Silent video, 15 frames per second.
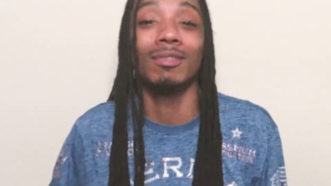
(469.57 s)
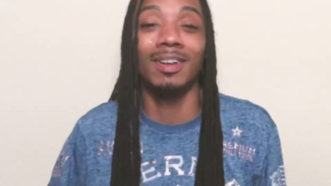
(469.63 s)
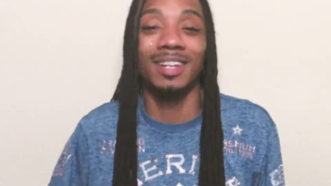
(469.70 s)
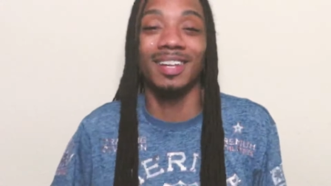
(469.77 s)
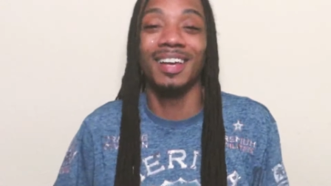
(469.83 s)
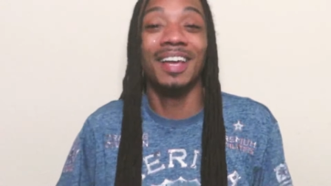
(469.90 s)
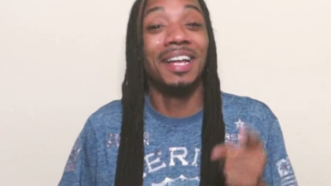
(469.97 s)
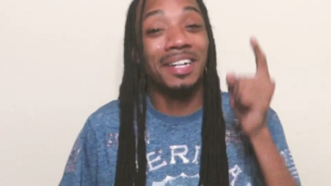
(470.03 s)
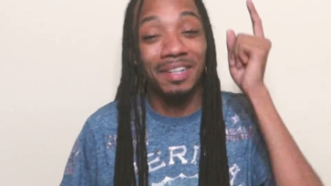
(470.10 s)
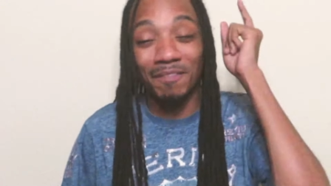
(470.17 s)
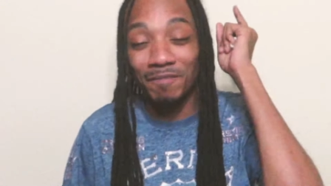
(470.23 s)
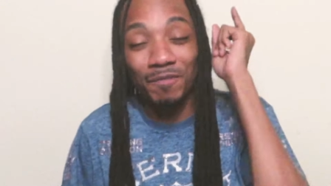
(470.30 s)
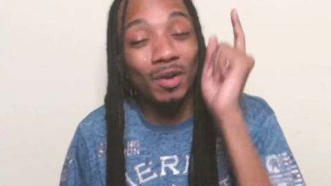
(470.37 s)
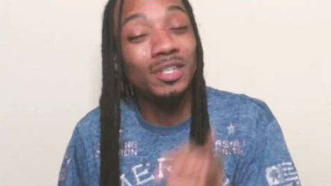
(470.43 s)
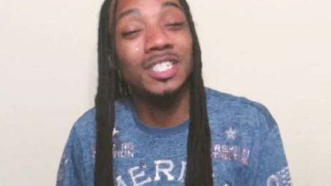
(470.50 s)
the
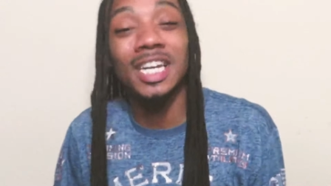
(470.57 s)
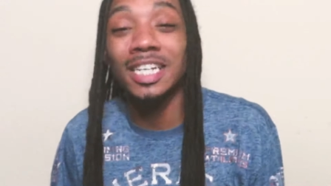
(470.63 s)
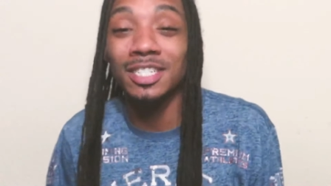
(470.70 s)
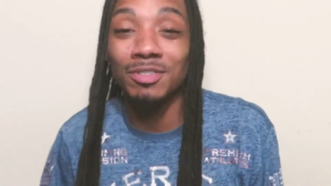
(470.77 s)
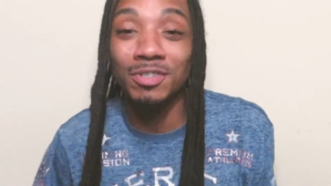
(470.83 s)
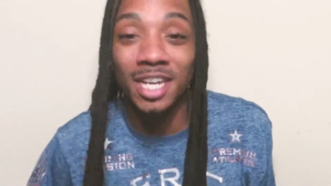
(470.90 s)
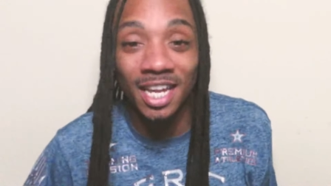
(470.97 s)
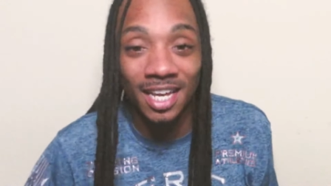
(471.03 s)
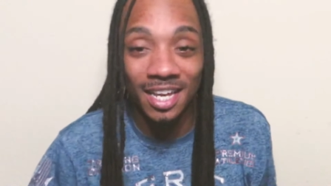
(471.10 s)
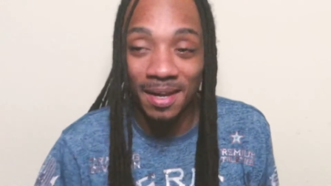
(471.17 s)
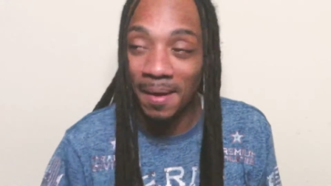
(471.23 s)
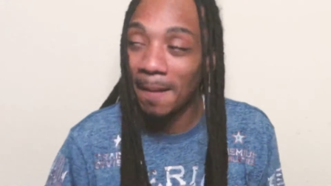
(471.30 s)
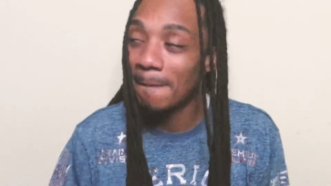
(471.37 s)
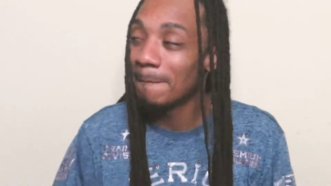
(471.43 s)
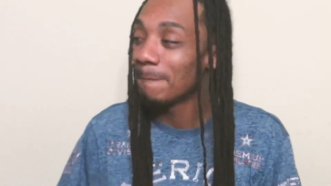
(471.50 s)
first chance you get.
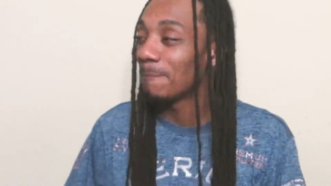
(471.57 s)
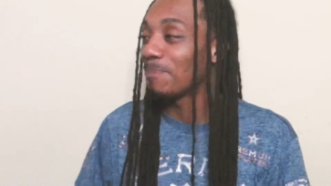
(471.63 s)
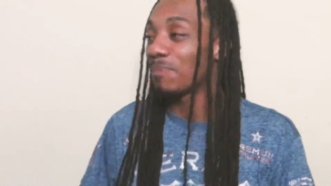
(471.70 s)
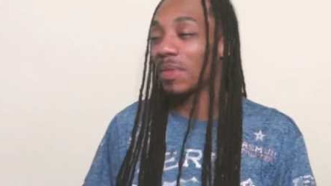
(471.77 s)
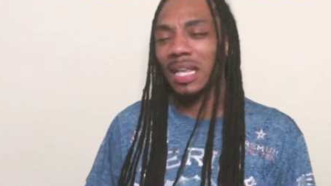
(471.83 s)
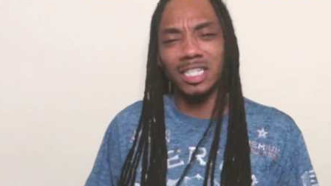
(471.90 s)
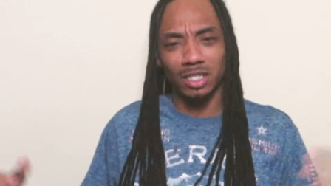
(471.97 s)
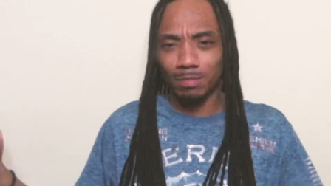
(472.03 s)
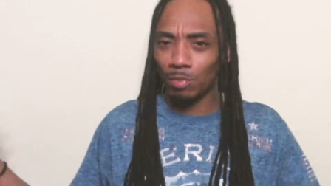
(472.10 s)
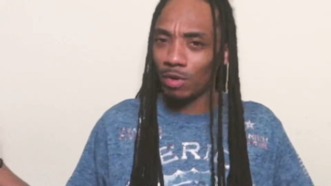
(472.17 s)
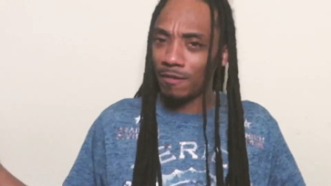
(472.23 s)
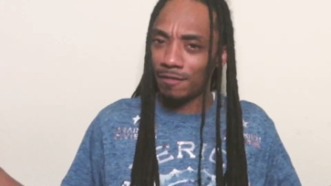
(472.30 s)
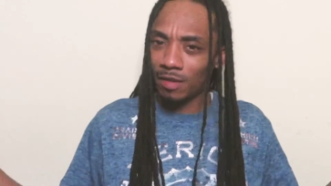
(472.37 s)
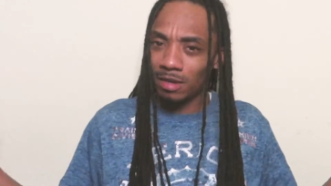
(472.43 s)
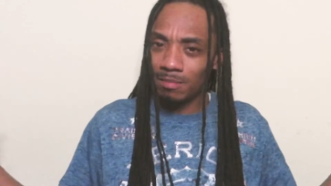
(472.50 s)
It's your boy
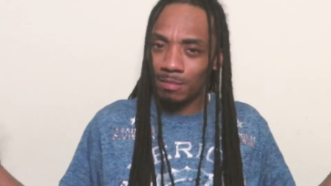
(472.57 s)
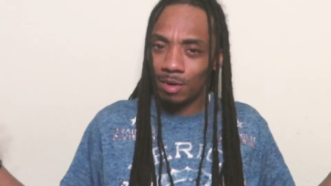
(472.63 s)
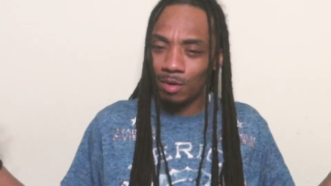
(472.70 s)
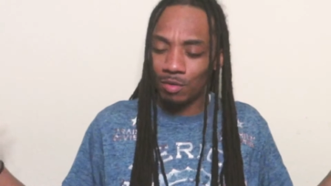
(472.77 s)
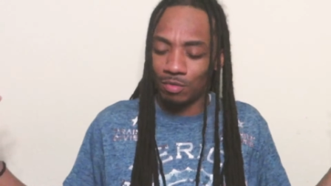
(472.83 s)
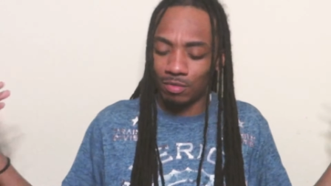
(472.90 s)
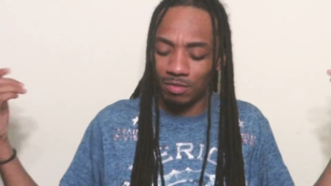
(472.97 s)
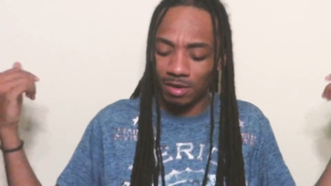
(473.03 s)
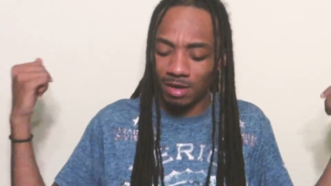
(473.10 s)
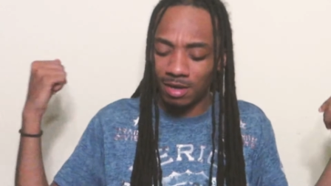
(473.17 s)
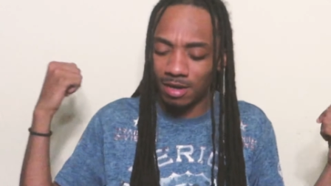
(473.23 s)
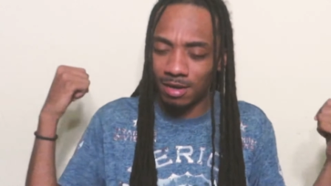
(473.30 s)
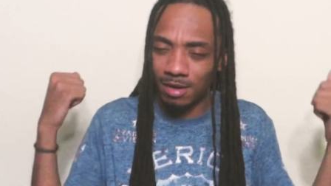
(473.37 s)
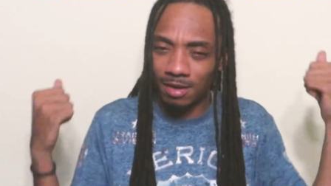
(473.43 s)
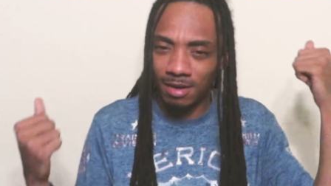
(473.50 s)
Flameo.
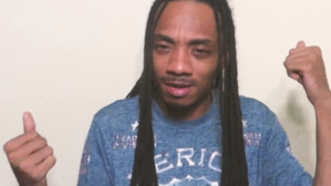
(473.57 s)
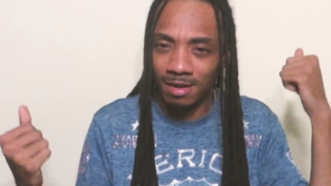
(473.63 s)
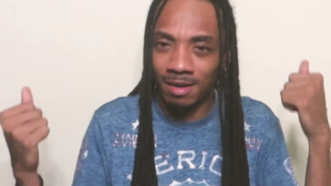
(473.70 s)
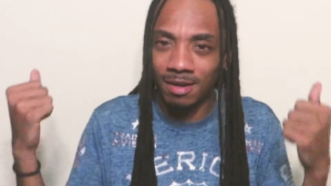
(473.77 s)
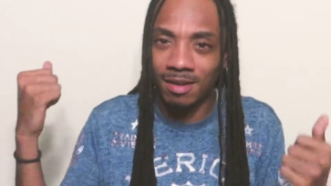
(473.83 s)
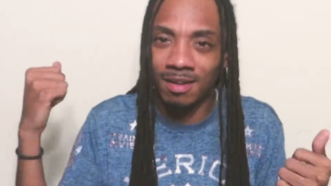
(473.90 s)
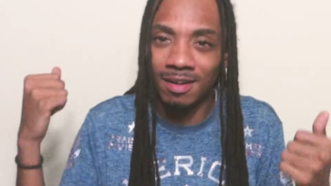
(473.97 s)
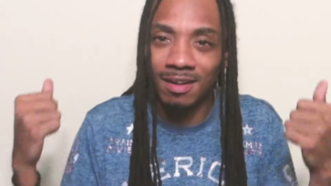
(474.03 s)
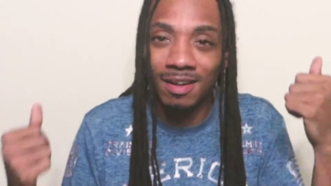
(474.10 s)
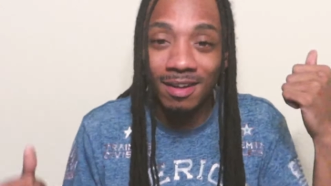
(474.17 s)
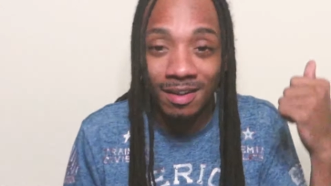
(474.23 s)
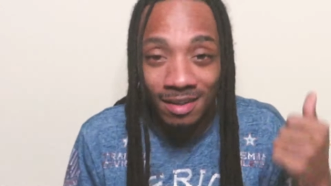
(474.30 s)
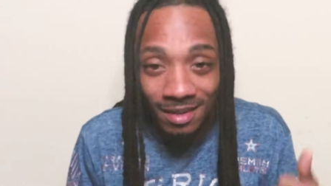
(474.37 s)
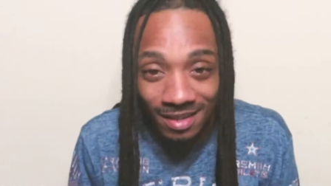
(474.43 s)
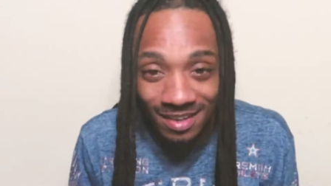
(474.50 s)

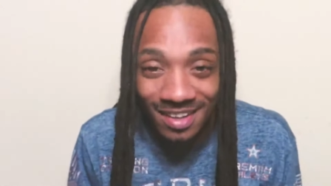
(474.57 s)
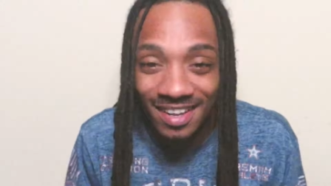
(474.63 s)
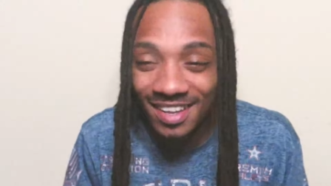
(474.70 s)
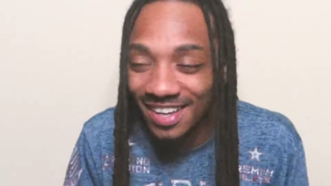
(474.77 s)
Uh-huh.